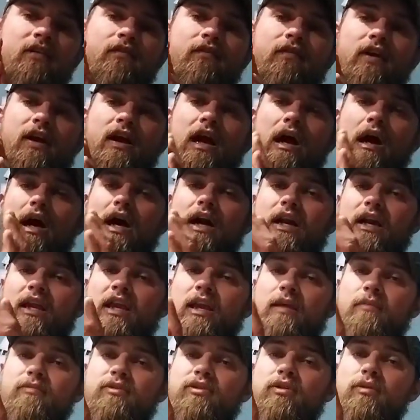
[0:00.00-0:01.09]
I got to figure out
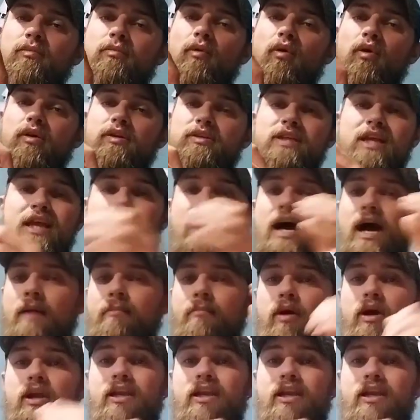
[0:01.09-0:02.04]
how to keep two boars.